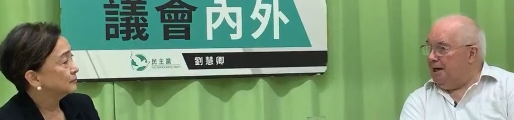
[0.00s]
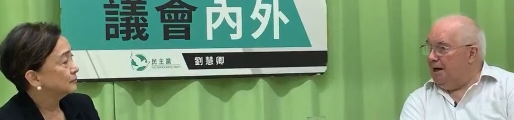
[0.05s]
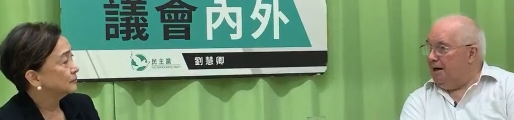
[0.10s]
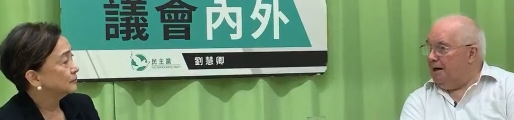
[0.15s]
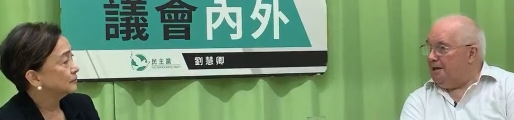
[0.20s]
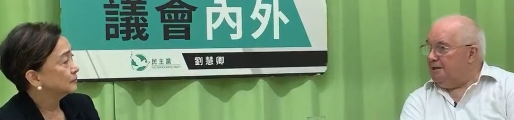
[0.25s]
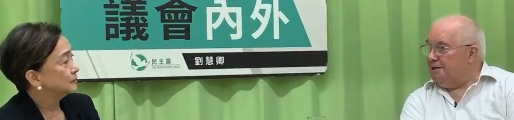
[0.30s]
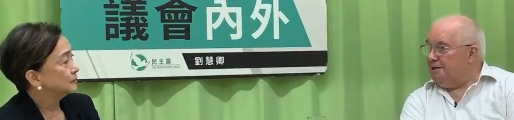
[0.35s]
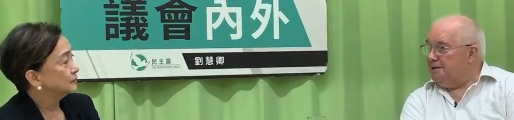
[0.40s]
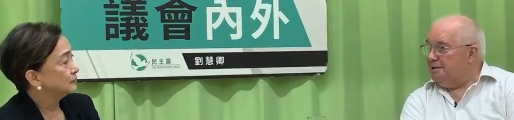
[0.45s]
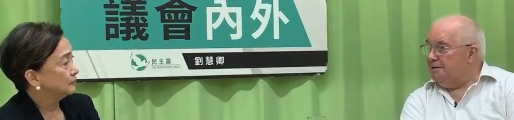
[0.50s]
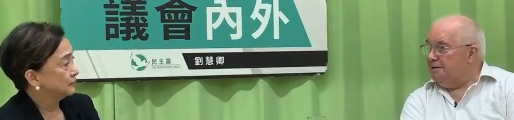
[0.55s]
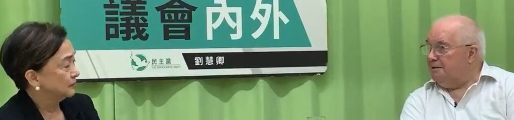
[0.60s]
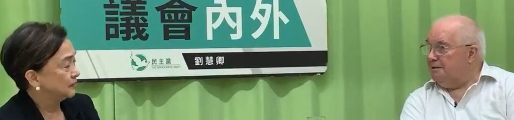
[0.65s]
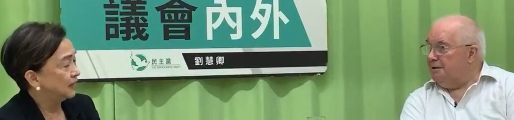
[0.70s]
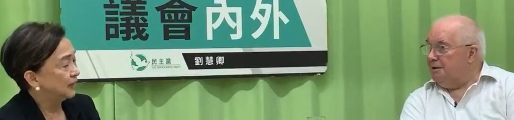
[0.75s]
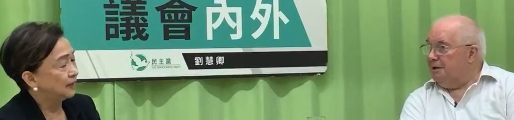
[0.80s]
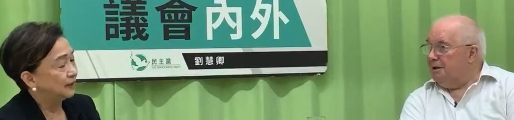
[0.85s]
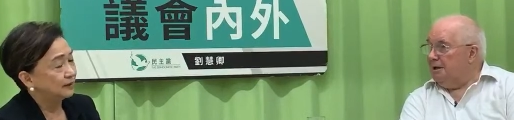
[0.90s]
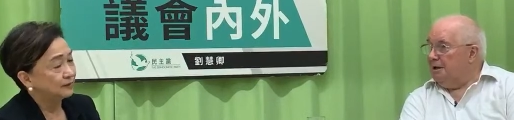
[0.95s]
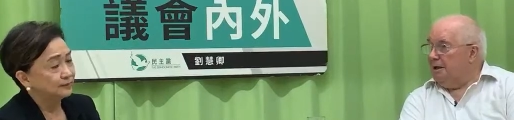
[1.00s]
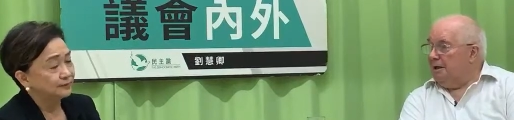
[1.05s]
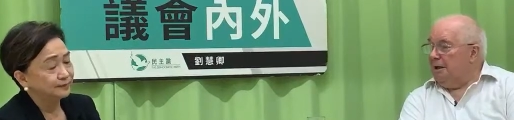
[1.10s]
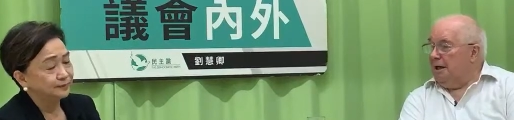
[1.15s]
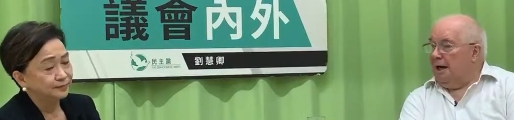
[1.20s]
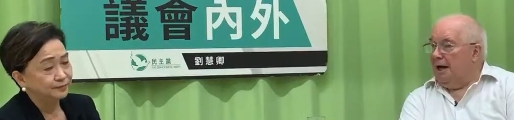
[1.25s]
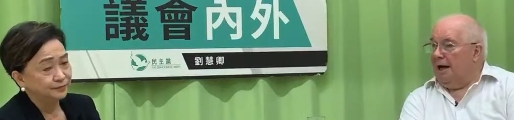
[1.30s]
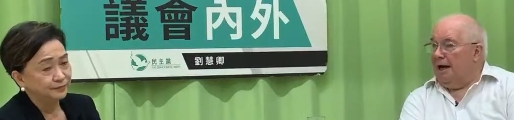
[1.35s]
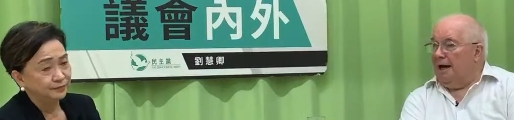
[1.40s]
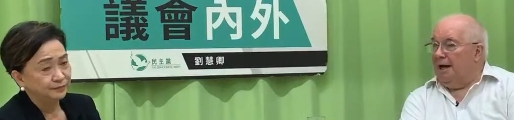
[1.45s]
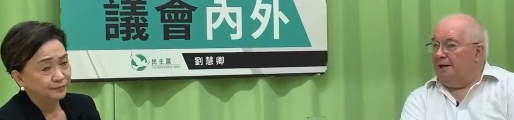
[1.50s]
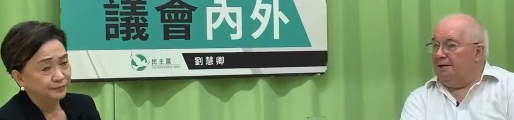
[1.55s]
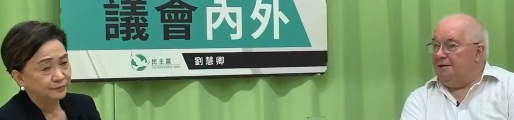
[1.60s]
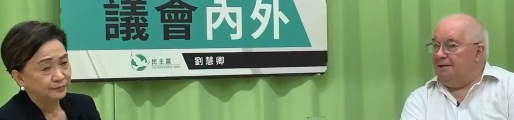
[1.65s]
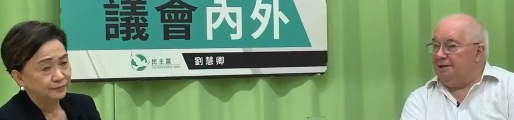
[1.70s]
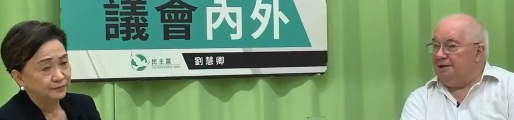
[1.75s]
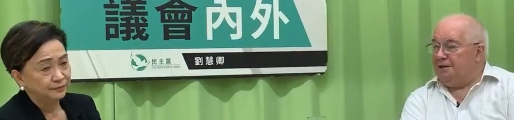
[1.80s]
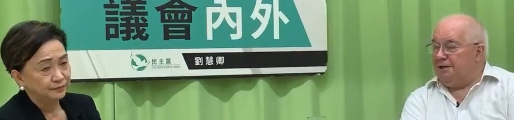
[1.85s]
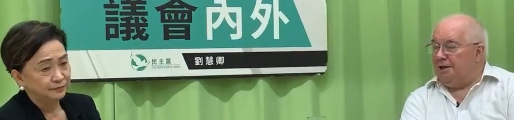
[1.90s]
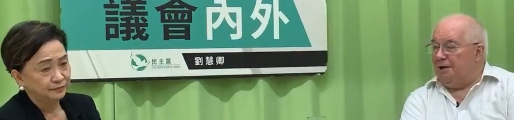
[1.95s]
Speaker 1: nice. Yeah.
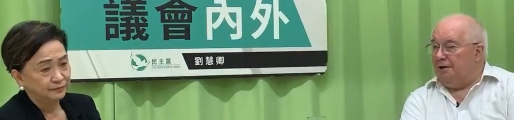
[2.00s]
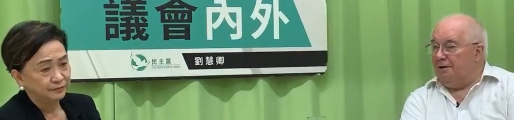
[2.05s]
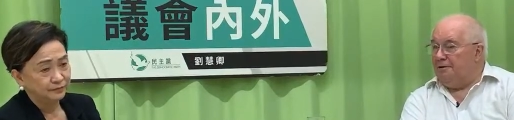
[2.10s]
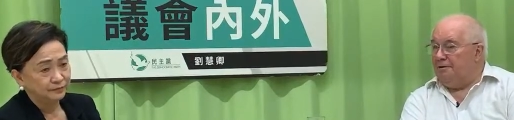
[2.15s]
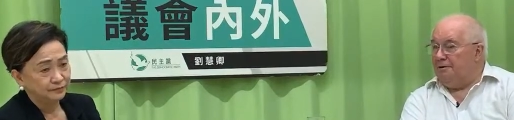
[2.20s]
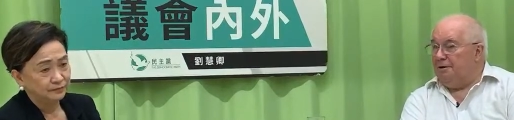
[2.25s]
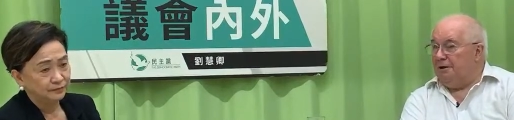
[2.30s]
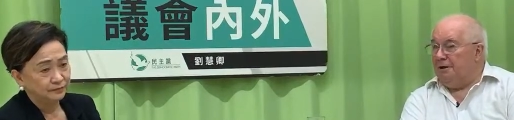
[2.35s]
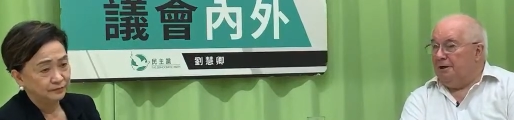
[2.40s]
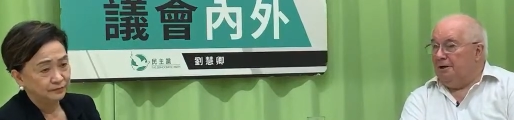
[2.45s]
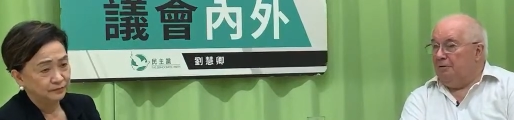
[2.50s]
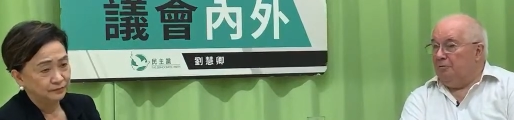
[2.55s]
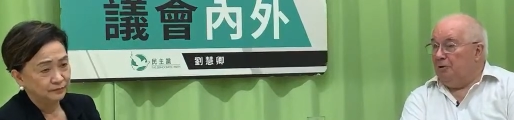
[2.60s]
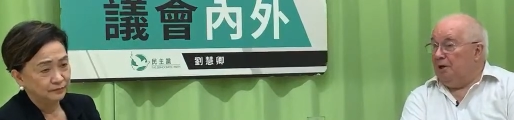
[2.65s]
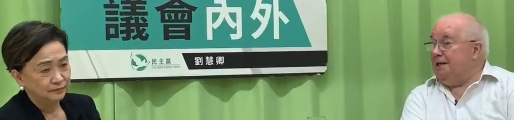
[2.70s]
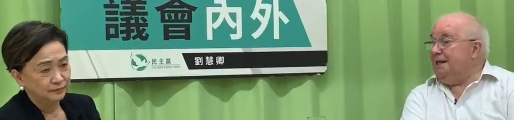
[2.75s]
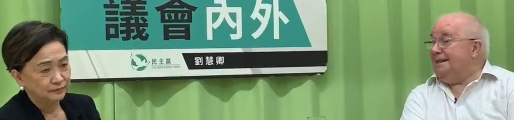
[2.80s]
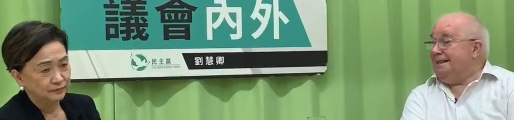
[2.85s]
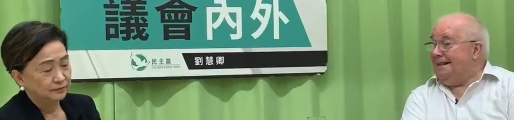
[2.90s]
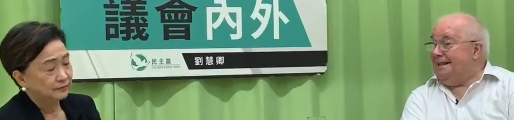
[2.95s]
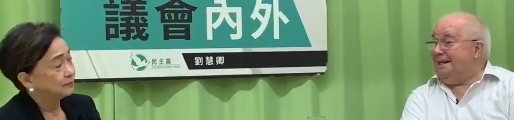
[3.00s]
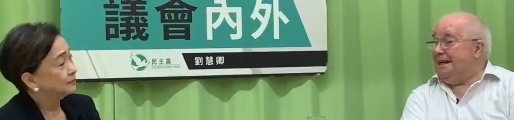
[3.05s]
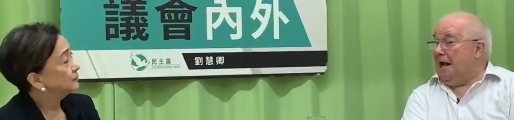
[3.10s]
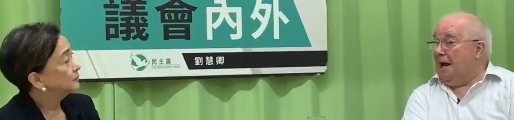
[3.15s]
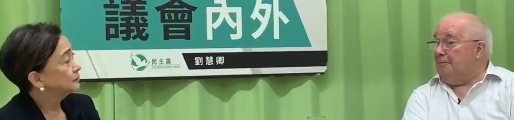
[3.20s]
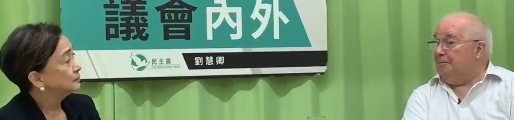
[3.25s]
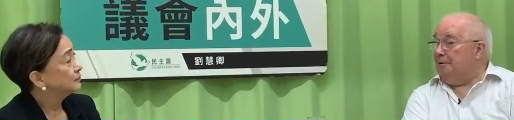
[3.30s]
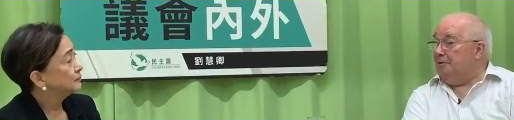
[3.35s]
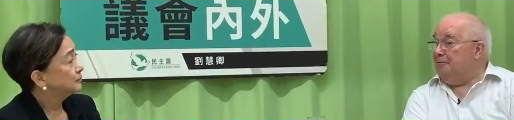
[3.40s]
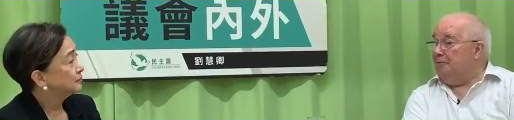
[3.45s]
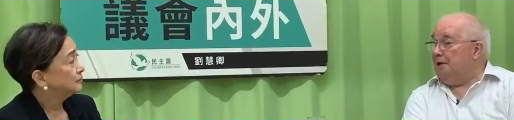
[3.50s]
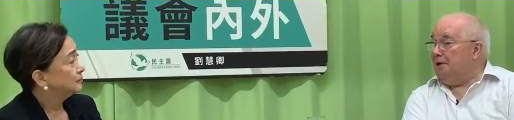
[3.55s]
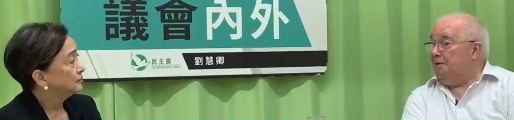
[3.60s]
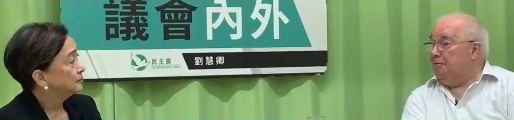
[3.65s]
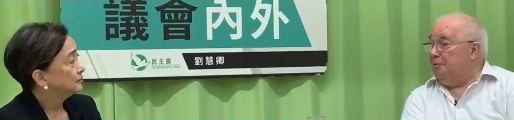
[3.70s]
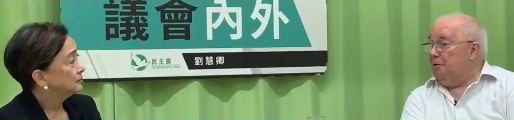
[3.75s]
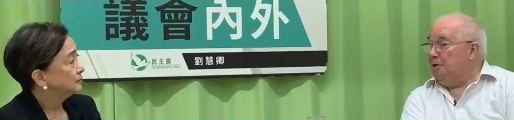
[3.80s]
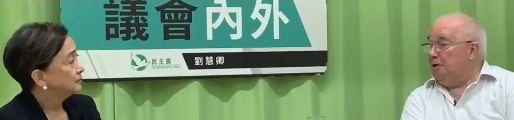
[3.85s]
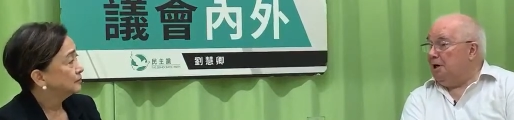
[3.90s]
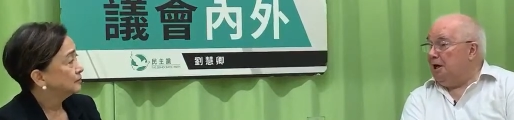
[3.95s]
And so when it did happen, when the
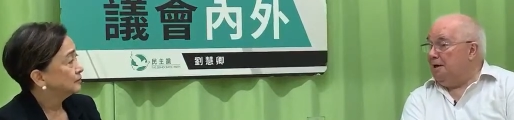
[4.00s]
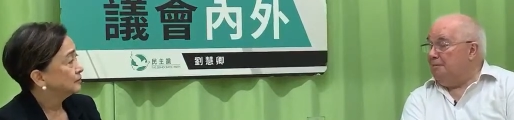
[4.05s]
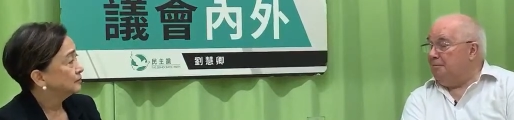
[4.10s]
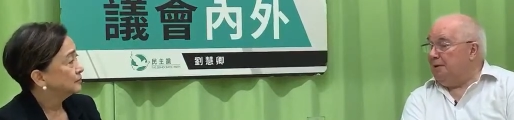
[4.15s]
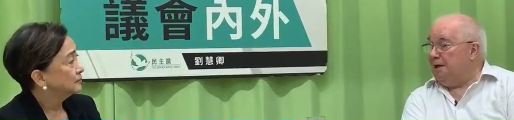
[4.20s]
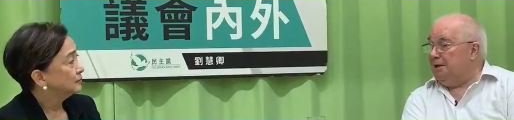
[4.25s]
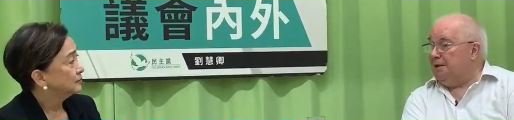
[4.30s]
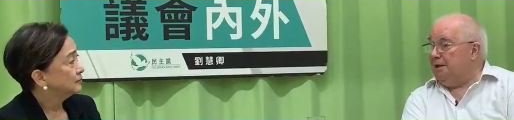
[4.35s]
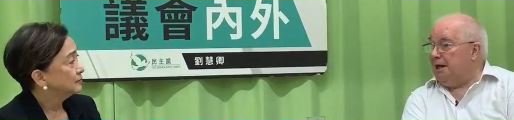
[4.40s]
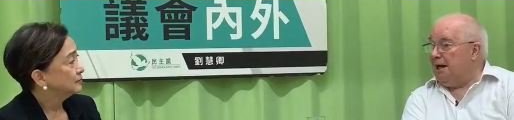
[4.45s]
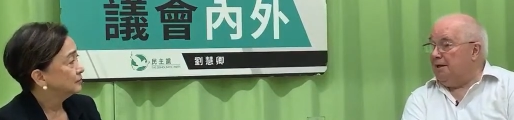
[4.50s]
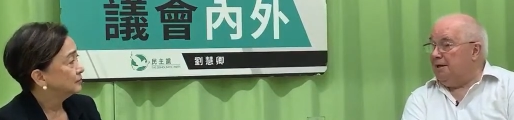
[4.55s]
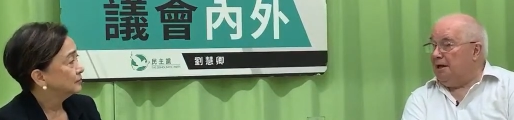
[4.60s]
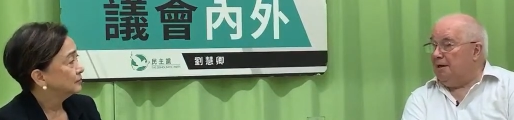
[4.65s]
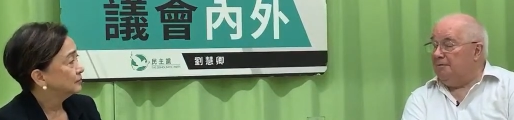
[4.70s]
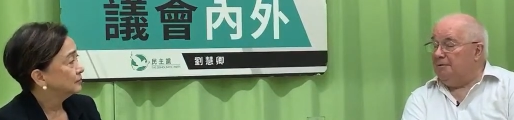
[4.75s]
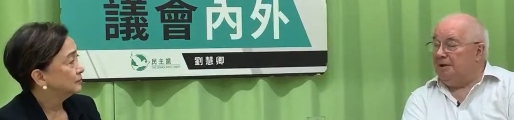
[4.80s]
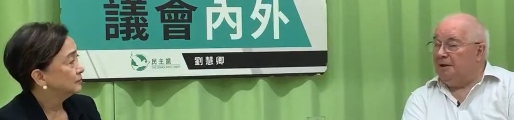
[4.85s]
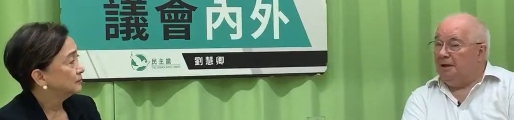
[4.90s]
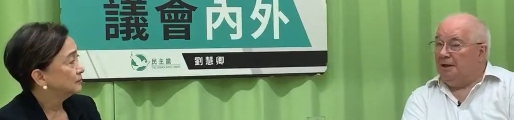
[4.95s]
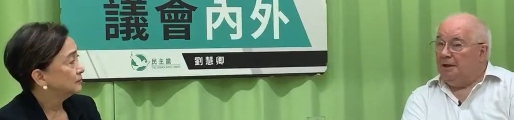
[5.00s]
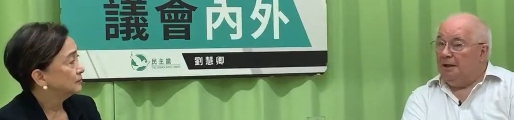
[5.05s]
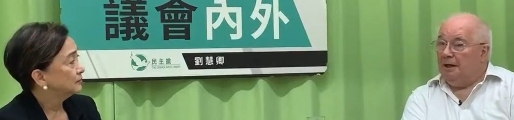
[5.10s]
word came back that it had happened,